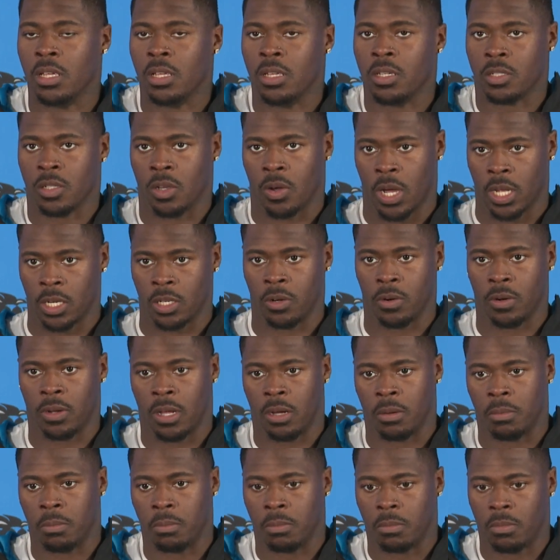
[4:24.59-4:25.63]
So I know what
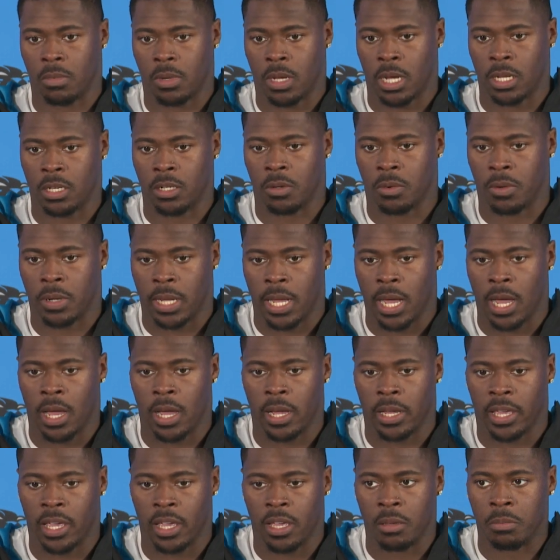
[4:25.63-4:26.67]
I'm. I know what
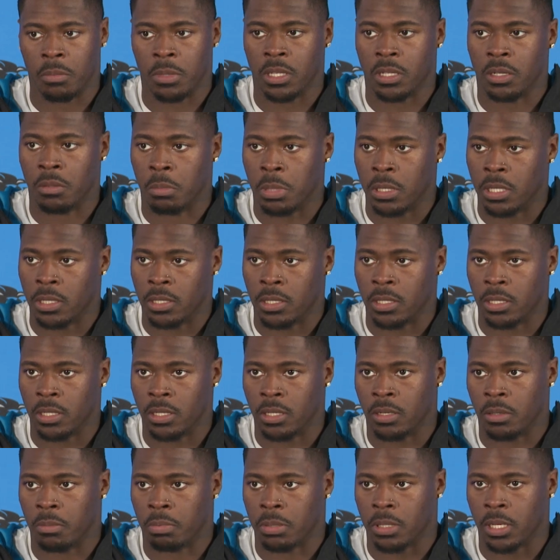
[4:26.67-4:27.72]
God gave me the ability
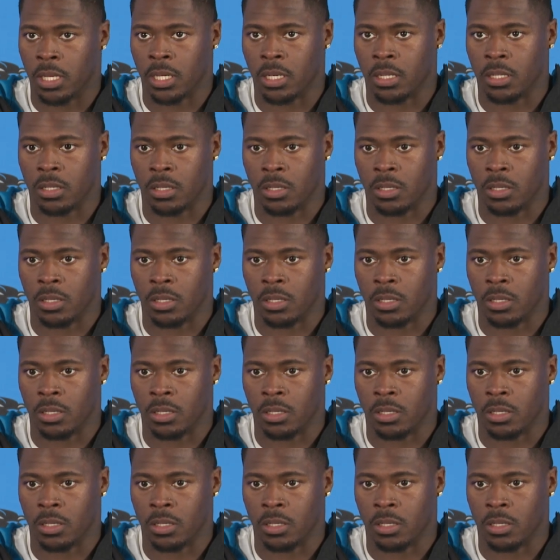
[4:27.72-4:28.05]
to play.